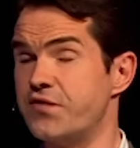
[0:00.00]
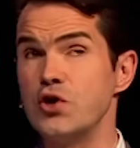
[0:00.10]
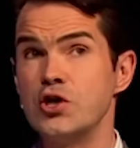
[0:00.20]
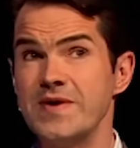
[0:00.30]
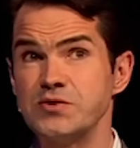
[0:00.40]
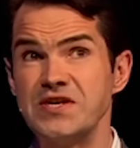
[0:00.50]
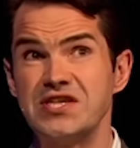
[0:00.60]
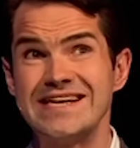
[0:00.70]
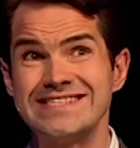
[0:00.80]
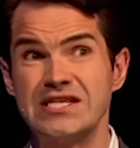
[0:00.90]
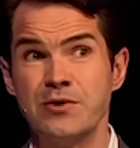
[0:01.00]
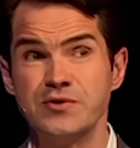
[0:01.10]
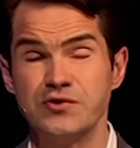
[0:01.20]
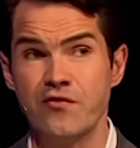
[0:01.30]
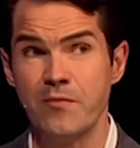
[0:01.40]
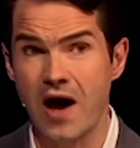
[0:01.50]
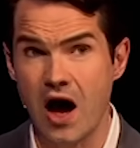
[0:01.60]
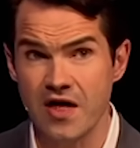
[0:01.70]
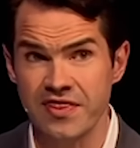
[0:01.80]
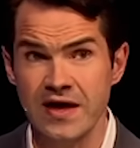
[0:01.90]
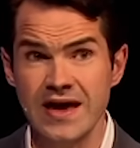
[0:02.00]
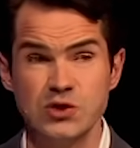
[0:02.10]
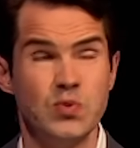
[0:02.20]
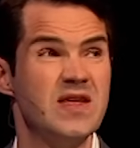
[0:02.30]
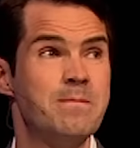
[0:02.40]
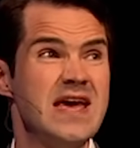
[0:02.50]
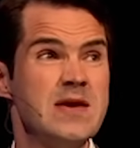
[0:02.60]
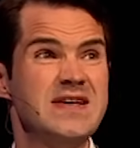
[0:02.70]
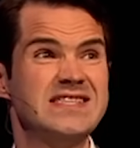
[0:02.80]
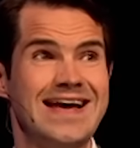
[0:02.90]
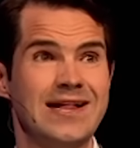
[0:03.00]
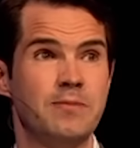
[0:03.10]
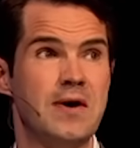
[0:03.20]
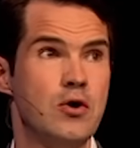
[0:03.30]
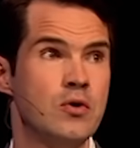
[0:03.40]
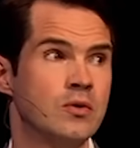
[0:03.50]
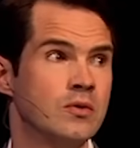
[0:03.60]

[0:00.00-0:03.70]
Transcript: for you. The best way to test the temperature of a bath is with a baby's elbow.